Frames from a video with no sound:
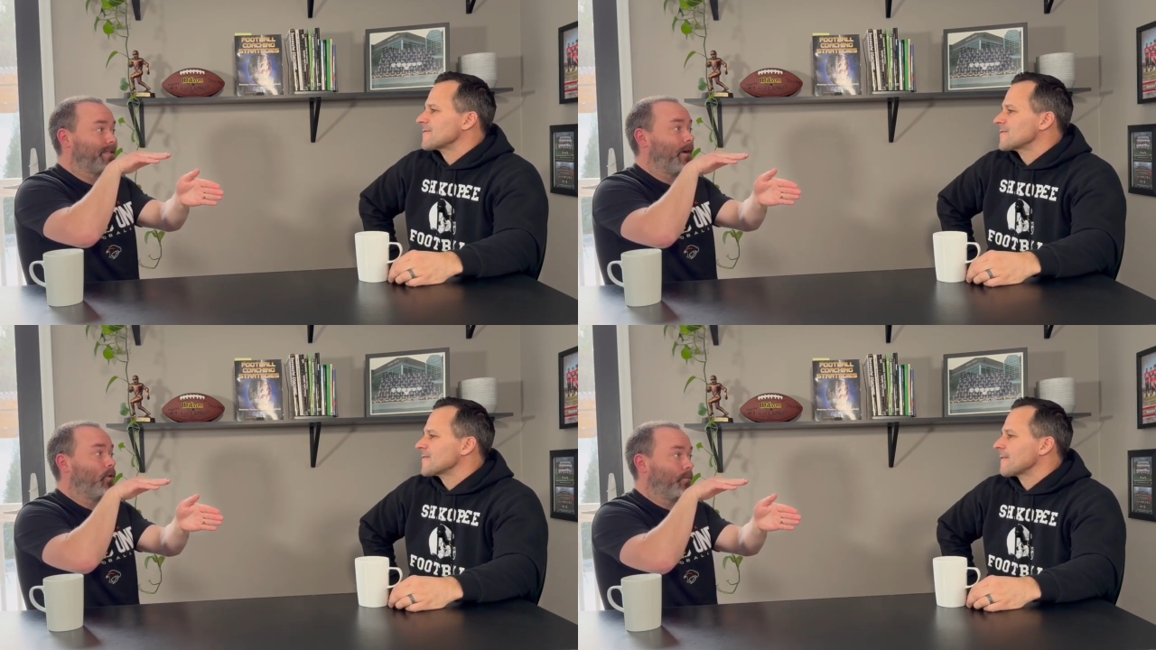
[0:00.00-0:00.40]

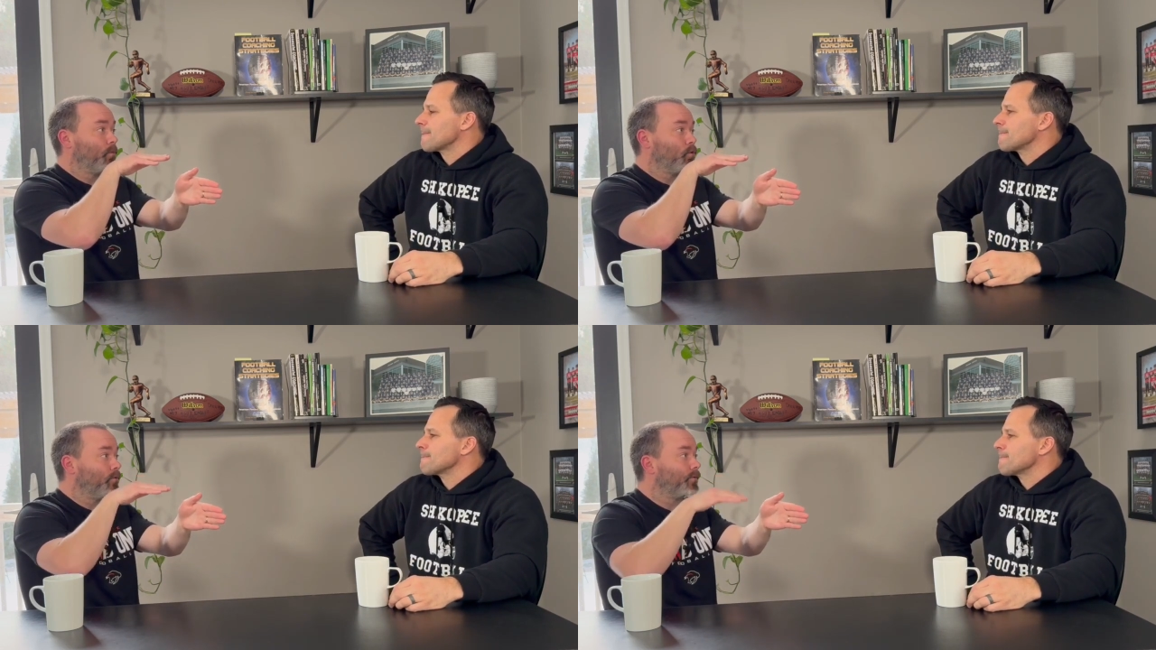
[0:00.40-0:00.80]
Speaker 1: down
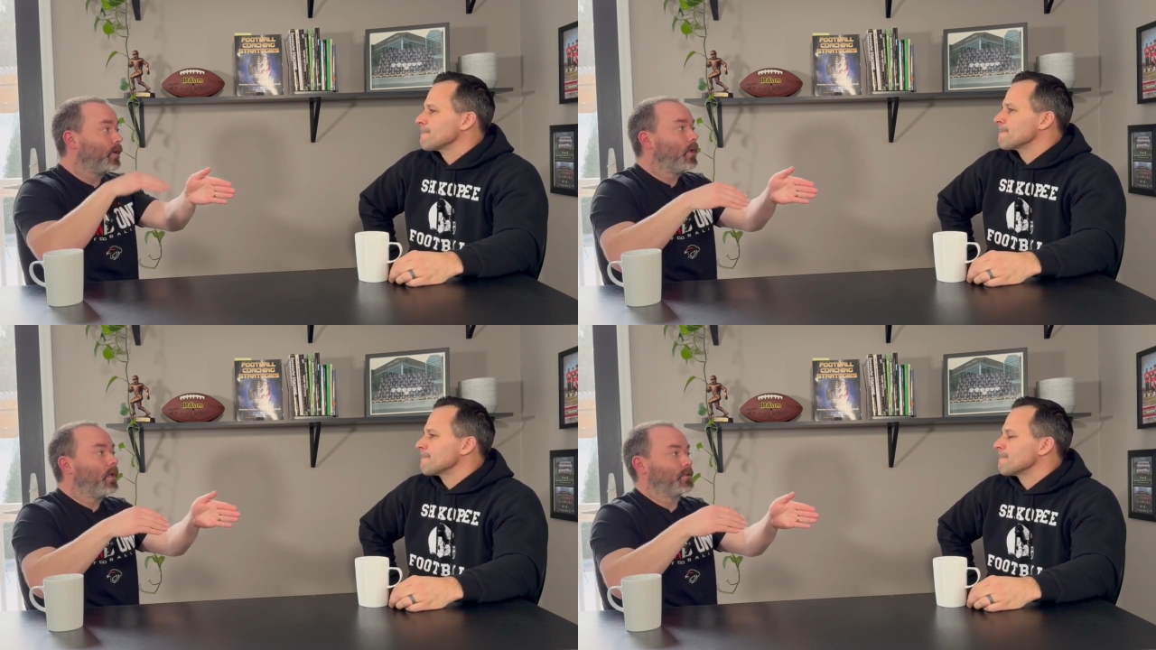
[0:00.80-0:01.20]
move,
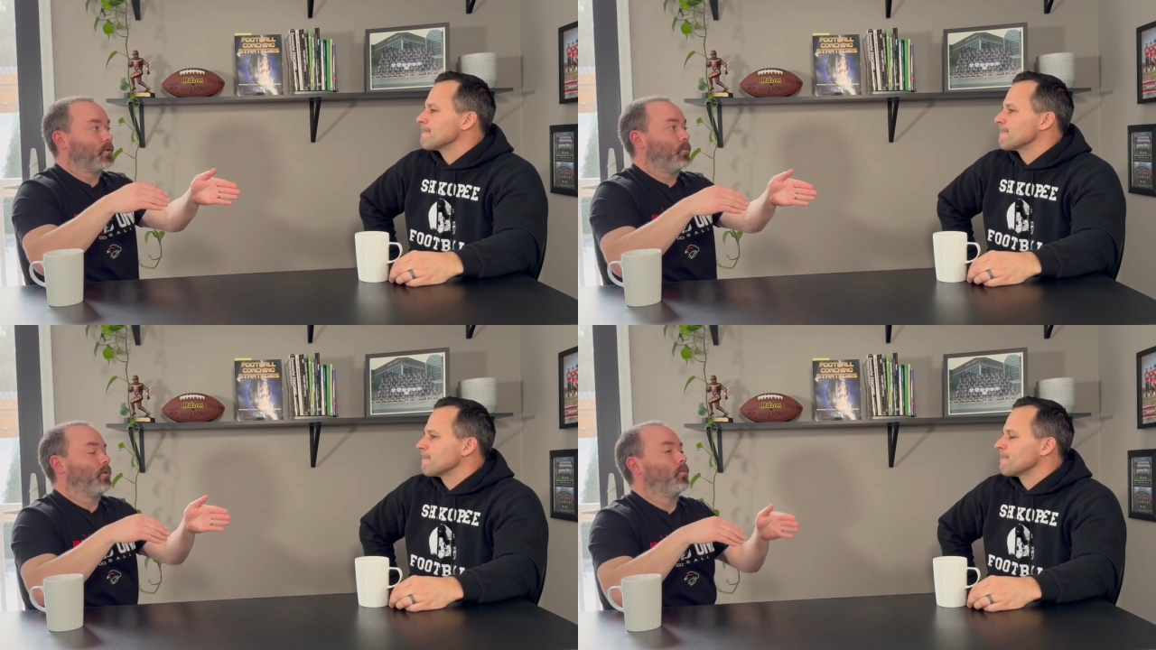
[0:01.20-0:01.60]
mm-hmm. and so
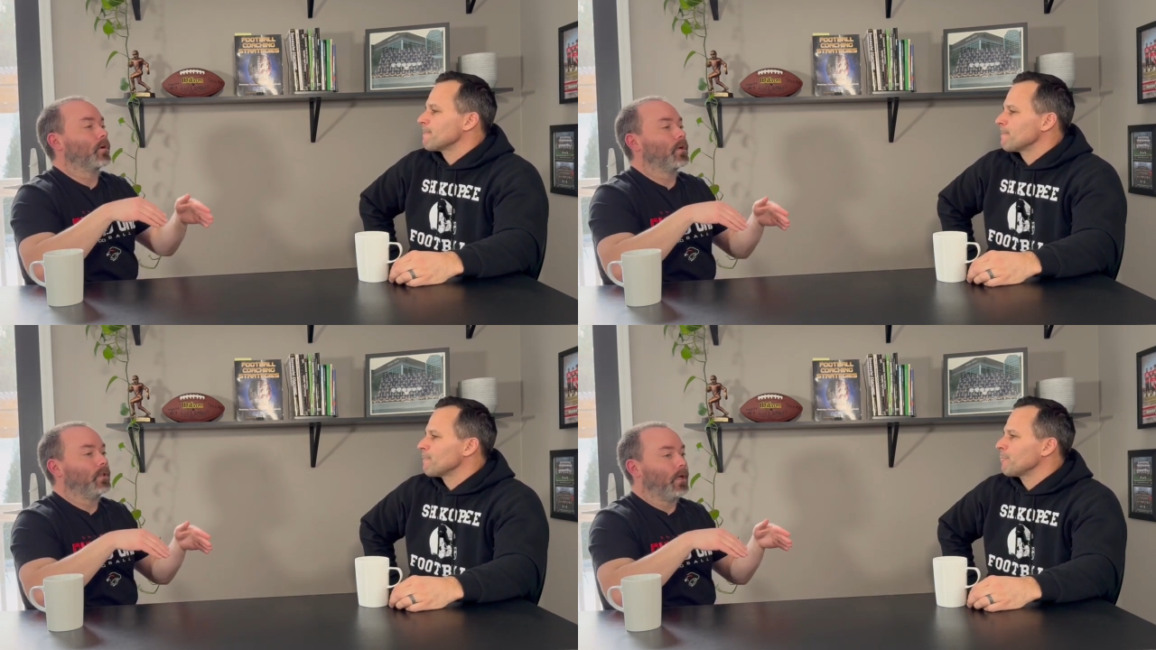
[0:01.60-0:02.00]
we work
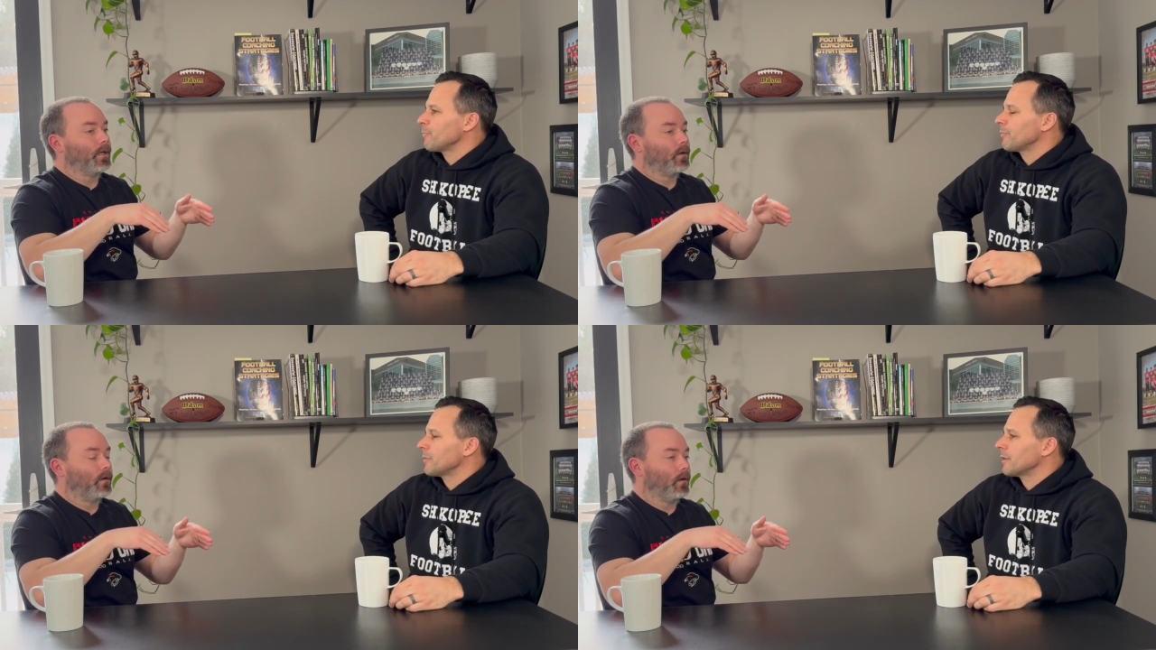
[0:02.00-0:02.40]
a
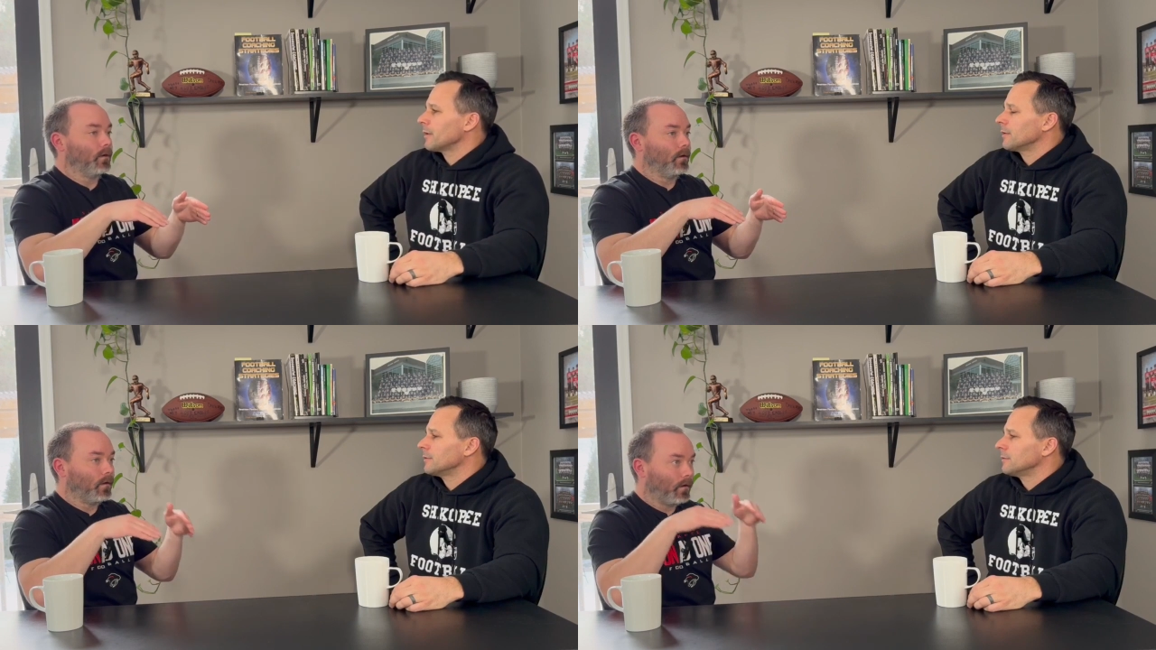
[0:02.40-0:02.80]
lot
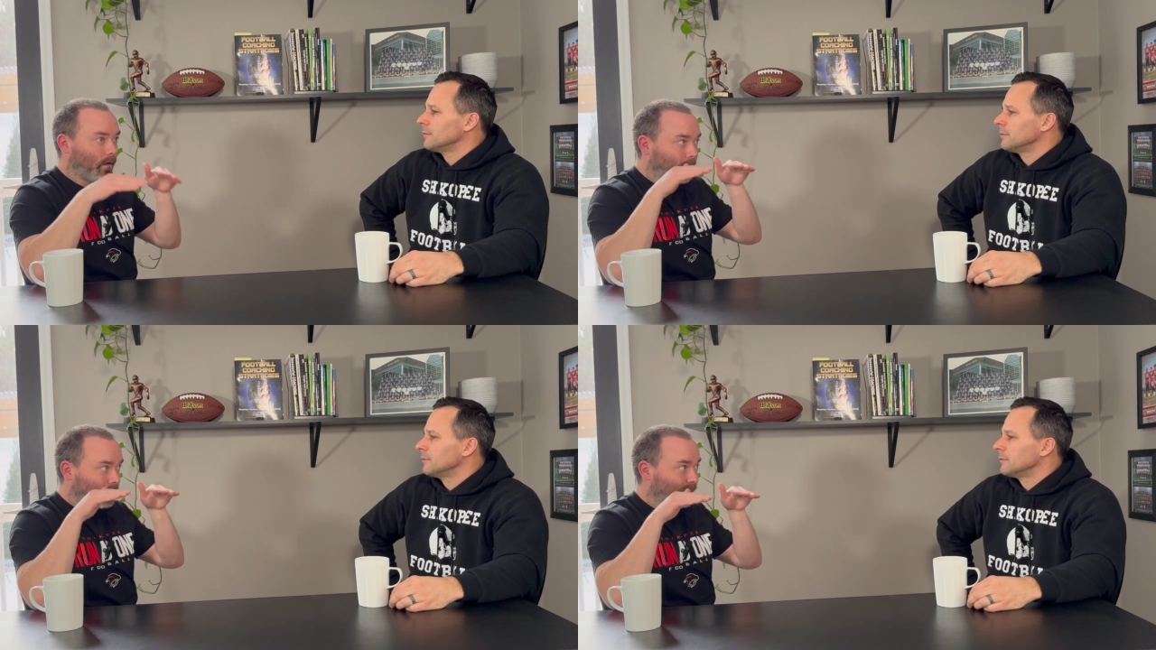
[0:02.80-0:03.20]
on
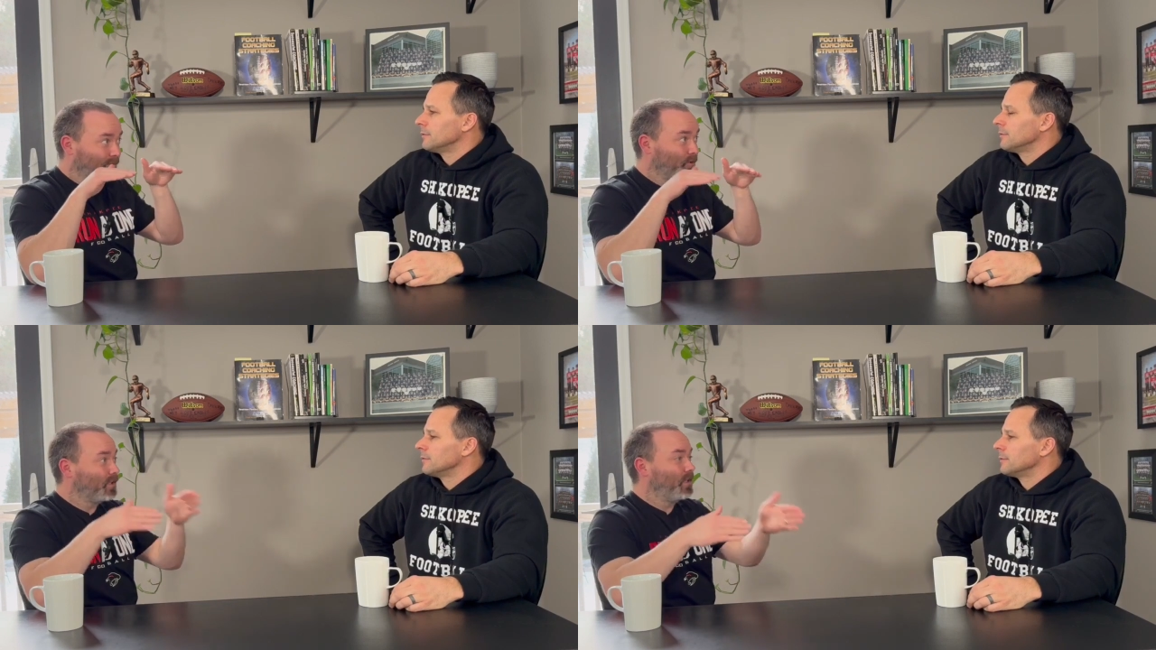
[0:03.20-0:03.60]
eye level.